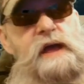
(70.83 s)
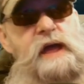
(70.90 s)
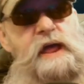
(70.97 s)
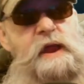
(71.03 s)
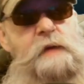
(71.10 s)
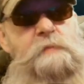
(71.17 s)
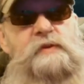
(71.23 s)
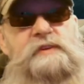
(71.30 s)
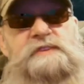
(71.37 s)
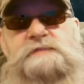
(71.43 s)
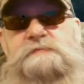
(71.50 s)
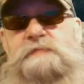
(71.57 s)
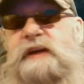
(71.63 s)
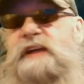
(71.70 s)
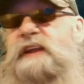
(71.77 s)
And I'm going to
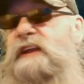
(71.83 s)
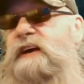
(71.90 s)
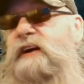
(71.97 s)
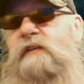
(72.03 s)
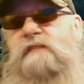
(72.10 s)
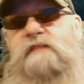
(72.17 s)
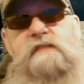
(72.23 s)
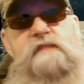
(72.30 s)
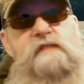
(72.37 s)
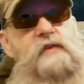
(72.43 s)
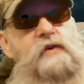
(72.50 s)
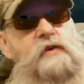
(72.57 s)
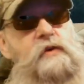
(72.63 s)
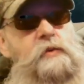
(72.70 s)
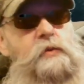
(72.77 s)
spend a
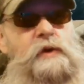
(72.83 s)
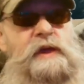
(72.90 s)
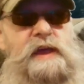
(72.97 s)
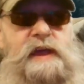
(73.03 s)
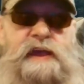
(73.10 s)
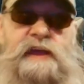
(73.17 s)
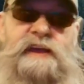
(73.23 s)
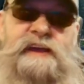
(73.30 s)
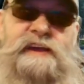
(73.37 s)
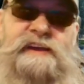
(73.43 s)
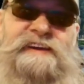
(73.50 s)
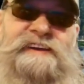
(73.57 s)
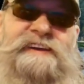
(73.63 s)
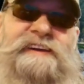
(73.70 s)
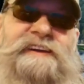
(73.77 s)
full week
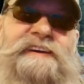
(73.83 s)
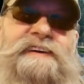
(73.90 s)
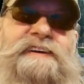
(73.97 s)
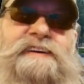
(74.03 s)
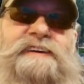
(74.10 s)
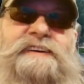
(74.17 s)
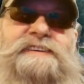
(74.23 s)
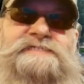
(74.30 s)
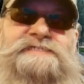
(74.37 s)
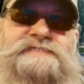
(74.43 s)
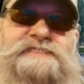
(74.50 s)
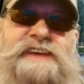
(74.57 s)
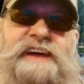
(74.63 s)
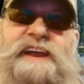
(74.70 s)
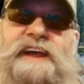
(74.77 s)

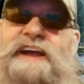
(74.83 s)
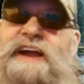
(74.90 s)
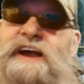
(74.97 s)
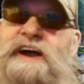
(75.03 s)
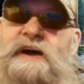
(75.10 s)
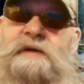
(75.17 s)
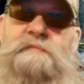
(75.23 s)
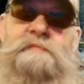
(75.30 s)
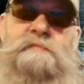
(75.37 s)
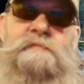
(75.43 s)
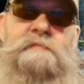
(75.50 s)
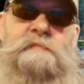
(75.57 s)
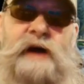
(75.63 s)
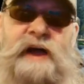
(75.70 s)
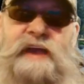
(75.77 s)
setting up
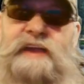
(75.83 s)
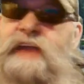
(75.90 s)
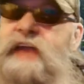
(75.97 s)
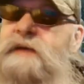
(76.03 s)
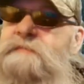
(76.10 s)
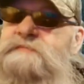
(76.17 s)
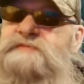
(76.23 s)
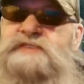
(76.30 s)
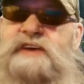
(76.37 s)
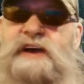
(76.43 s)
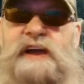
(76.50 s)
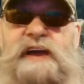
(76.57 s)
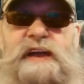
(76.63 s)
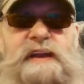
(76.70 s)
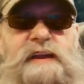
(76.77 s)
my
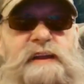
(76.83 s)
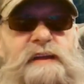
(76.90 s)
campsite